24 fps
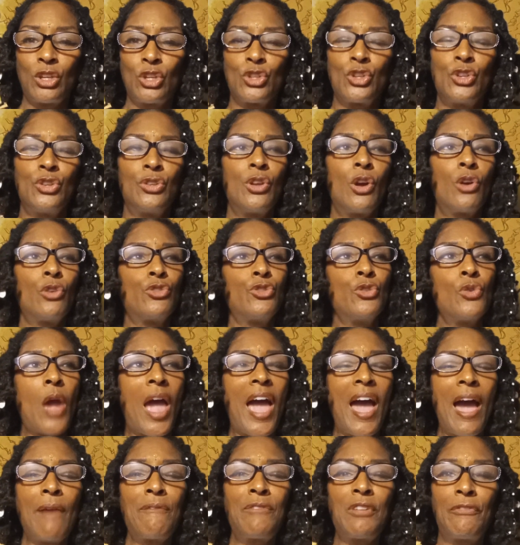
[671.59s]
You
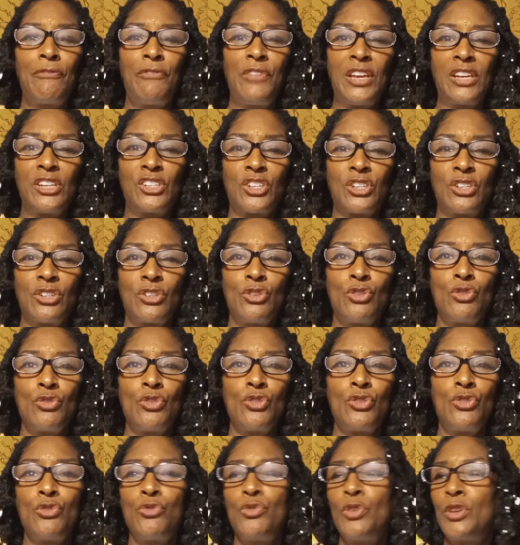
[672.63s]
have a vision.
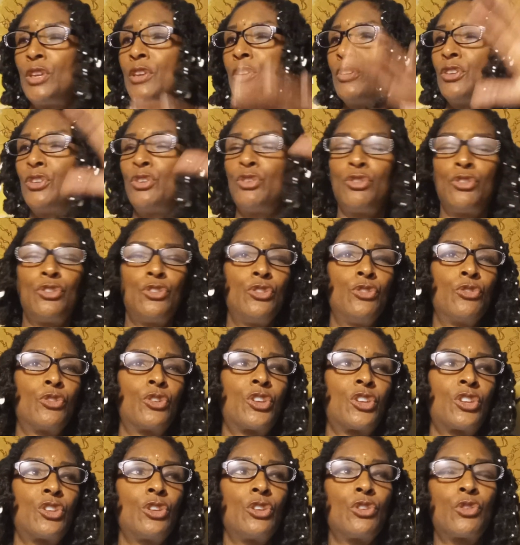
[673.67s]

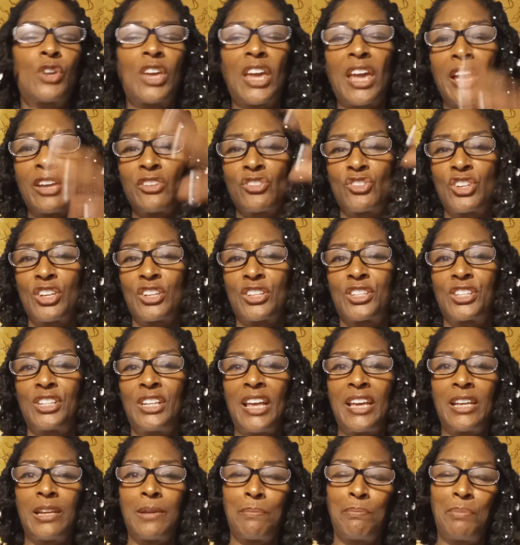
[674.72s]
You can't just
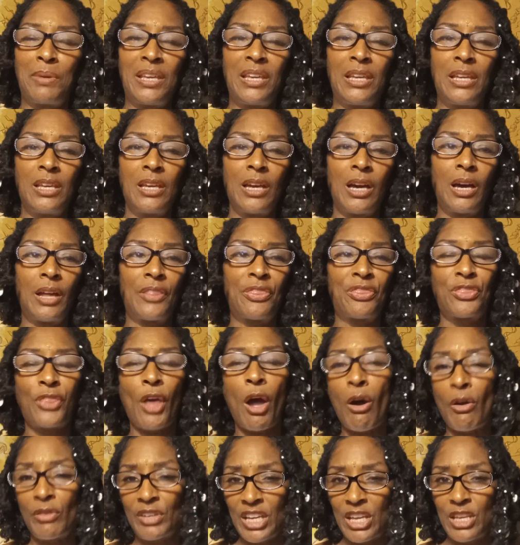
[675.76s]
let it be a
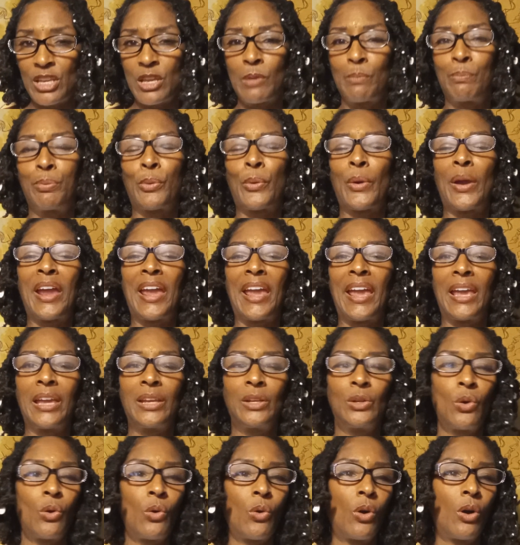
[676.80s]
thought in your
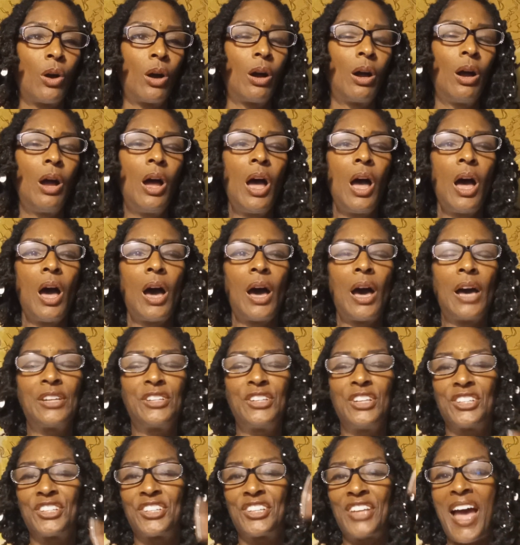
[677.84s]
brain or a
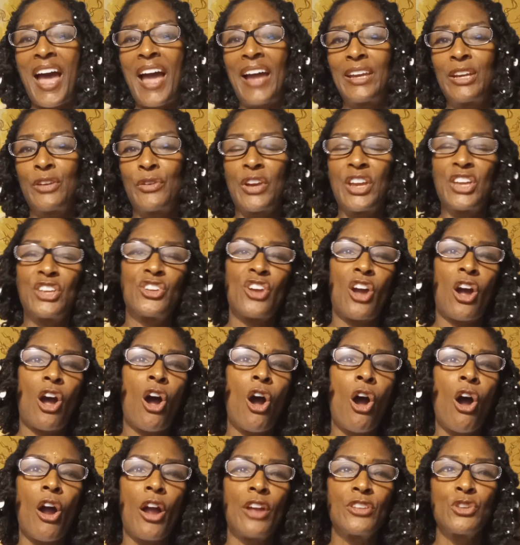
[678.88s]
desire in your
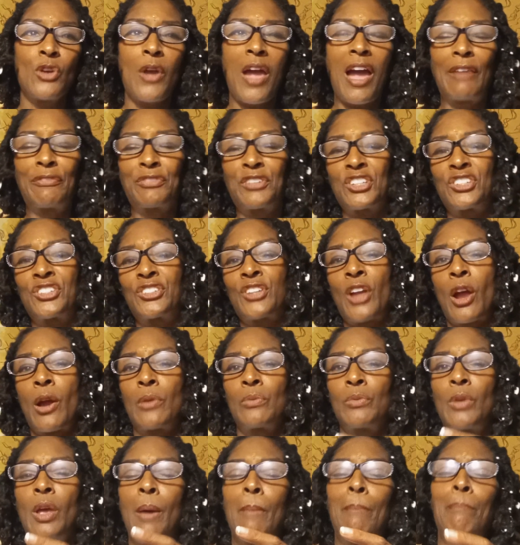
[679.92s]
heart. You have to
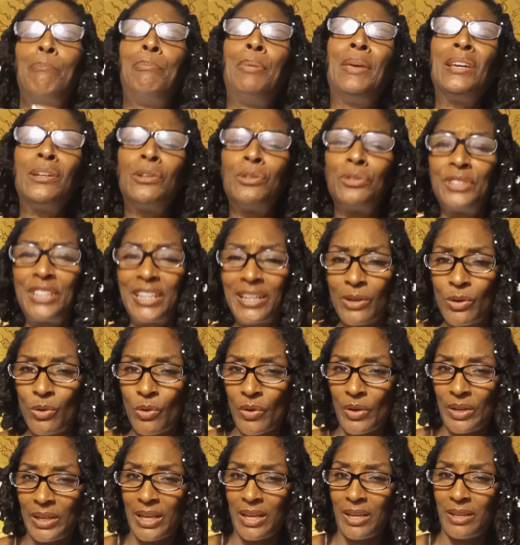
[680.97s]
start building
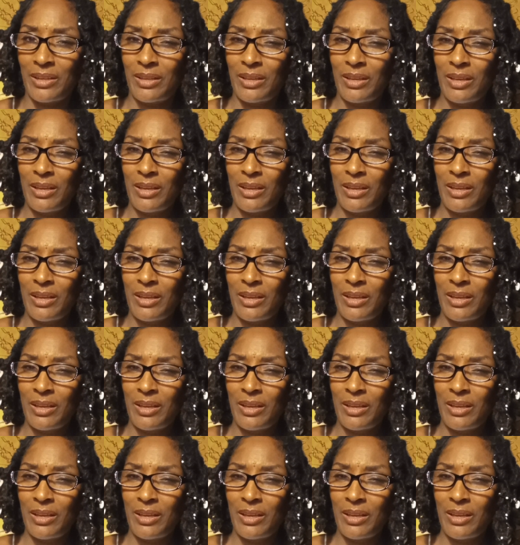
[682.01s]
on it.